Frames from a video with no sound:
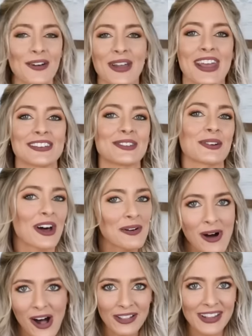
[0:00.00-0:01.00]
Okay, so come
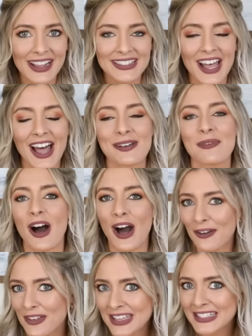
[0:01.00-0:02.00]
holiday time,
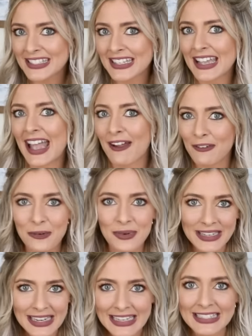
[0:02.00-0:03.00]
obviously
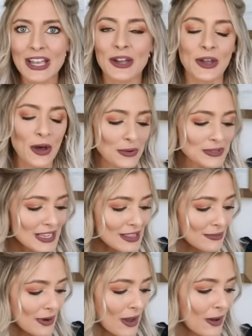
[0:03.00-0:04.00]
everyone needs a cozy
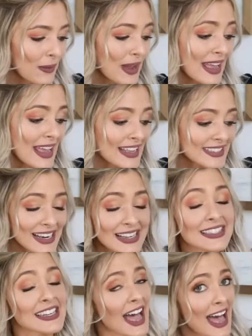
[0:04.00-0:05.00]
throw. It's
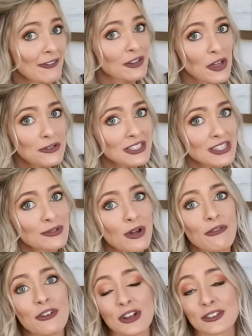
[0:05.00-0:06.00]
nice to have a cozy throw
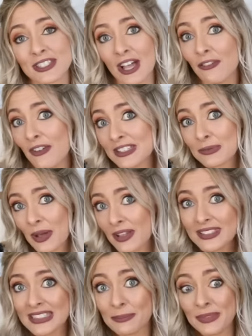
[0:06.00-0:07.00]
for yourself as well
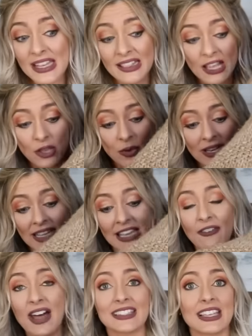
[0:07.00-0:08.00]
as something that you can
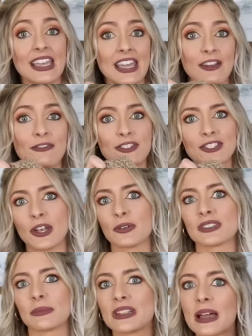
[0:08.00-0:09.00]
give as a gift. So
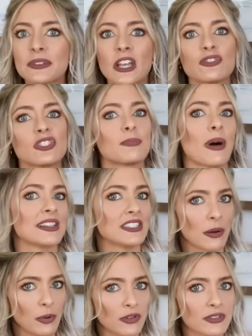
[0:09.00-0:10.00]
sometimes I'll just buy
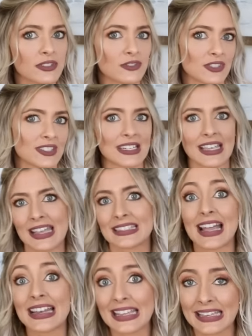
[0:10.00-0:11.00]
doubles just in case
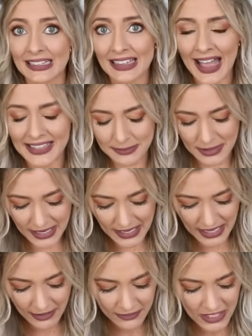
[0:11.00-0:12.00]
I need a last minute
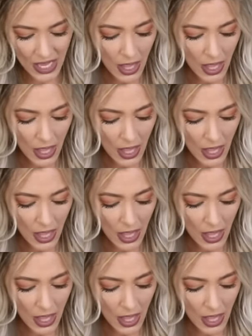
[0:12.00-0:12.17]
gift.